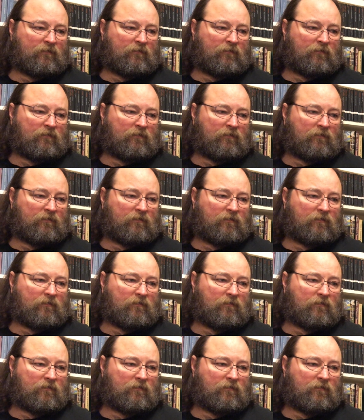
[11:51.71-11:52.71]

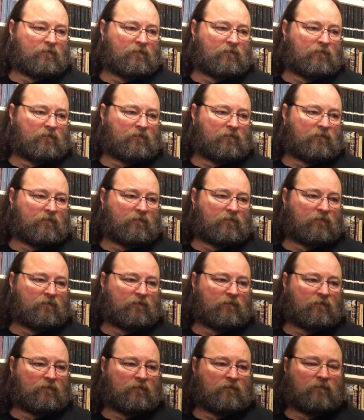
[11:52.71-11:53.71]

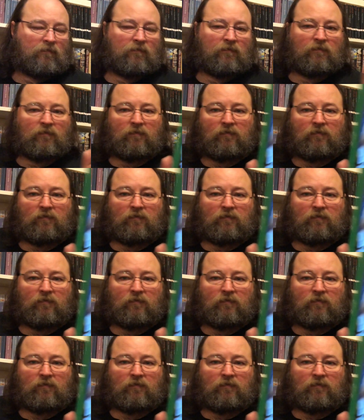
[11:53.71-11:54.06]
The person shown says nothing.